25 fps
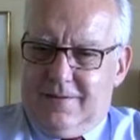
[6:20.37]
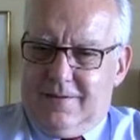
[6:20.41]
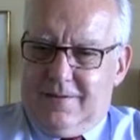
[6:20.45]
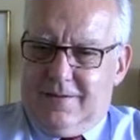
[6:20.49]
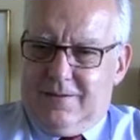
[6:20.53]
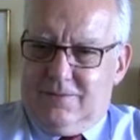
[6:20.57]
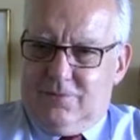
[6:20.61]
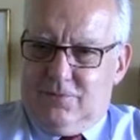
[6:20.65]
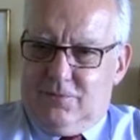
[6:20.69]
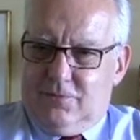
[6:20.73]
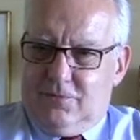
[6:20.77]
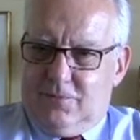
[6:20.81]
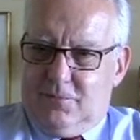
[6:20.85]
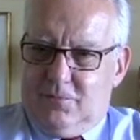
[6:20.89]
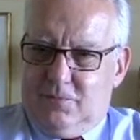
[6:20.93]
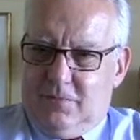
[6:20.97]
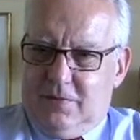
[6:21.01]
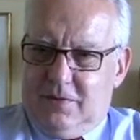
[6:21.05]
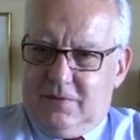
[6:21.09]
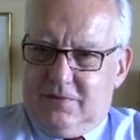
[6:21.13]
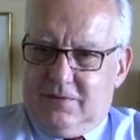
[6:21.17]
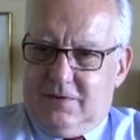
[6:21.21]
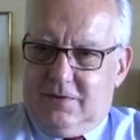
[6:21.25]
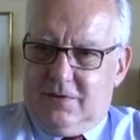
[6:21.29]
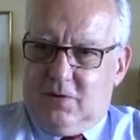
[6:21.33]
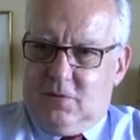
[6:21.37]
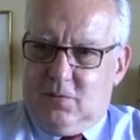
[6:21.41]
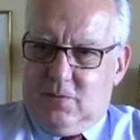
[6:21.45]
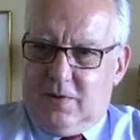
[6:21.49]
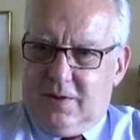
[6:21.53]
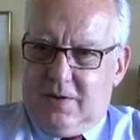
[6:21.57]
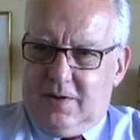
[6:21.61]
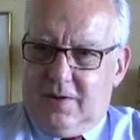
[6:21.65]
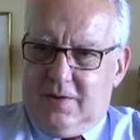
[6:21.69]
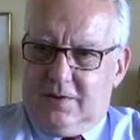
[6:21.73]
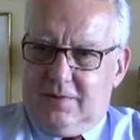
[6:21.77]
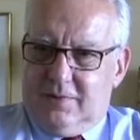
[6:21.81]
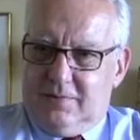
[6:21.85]
I wouldn't miss
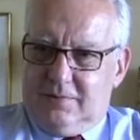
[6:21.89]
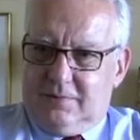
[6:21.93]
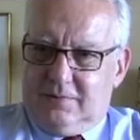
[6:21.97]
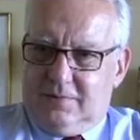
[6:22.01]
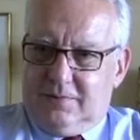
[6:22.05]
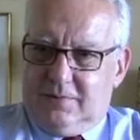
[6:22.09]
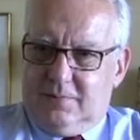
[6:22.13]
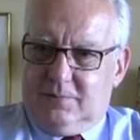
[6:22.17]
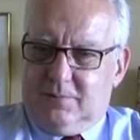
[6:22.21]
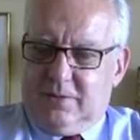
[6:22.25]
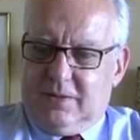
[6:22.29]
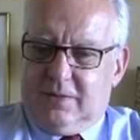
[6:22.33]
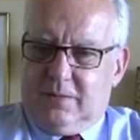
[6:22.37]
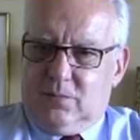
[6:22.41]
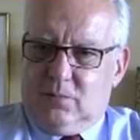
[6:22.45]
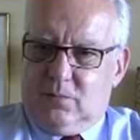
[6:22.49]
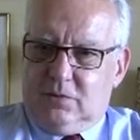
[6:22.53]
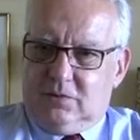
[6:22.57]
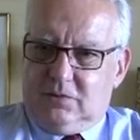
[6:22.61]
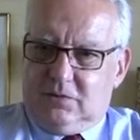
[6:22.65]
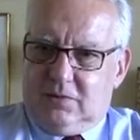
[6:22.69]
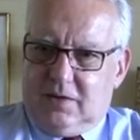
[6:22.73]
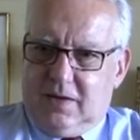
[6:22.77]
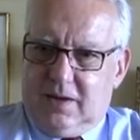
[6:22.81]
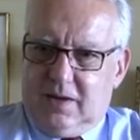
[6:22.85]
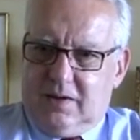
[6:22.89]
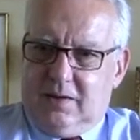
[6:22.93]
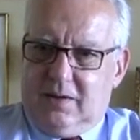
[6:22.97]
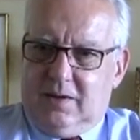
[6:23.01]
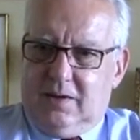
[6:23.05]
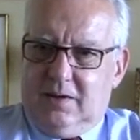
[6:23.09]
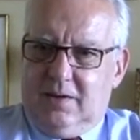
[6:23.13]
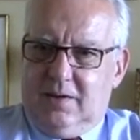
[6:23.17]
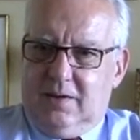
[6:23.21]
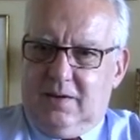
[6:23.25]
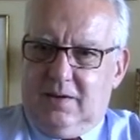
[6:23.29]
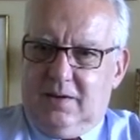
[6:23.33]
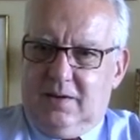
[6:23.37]
anyone else. There was
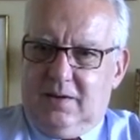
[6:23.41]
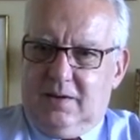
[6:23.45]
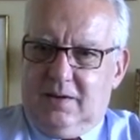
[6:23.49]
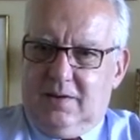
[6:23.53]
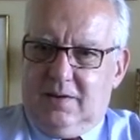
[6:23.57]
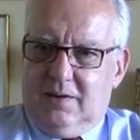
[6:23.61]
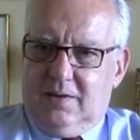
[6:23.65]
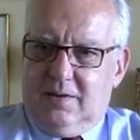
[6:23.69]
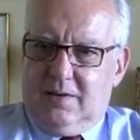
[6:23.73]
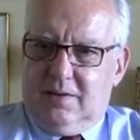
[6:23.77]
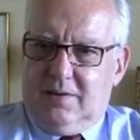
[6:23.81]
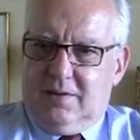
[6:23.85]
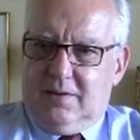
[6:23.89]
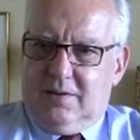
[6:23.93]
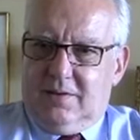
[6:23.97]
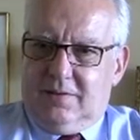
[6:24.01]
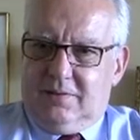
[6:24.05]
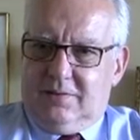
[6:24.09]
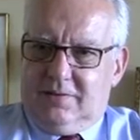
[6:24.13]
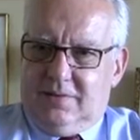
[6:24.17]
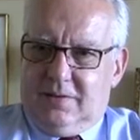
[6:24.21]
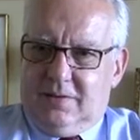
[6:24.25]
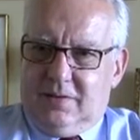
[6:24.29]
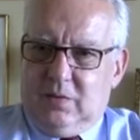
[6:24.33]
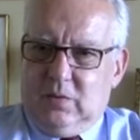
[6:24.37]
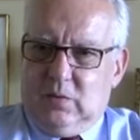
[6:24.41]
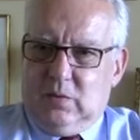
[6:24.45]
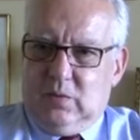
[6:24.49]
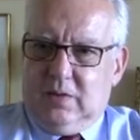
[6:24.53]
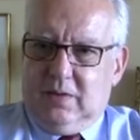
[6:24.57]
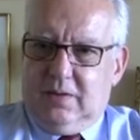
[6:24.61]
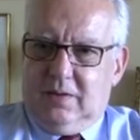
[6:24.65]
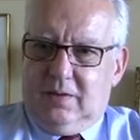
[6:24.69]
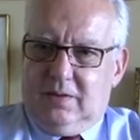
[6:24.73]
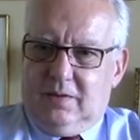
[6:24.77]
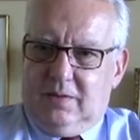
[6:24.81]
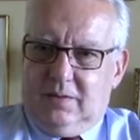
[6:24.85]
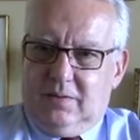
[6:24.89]
Canty,
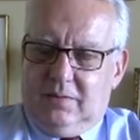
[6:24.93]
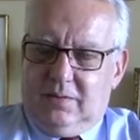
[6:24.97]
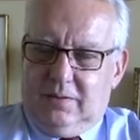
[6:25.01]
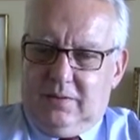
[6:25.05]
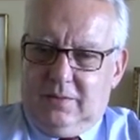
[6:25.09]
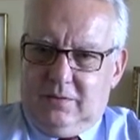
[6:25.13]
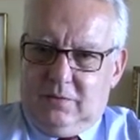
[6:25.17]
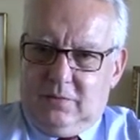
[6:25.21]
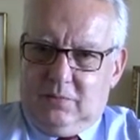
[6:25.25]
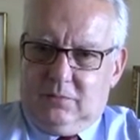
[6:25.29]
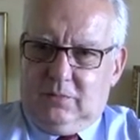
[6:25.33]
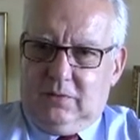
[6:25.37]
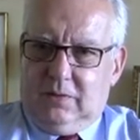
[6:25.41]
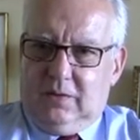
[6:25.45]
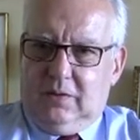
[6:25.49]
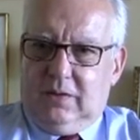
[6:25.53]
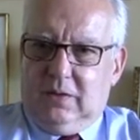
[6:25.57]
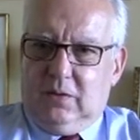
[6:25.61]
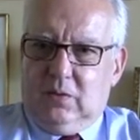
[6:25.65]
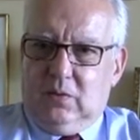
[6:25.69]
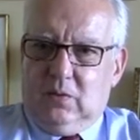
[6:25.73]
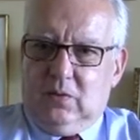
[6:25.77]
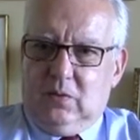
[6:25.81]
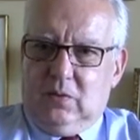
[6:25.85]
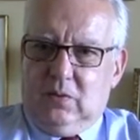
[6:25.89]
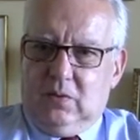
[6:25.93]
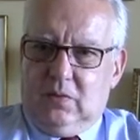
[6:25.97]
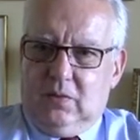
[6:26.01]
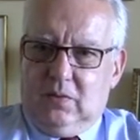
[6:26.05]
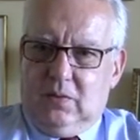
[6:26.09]
Jacques-Louis, Guillaume Figueiro,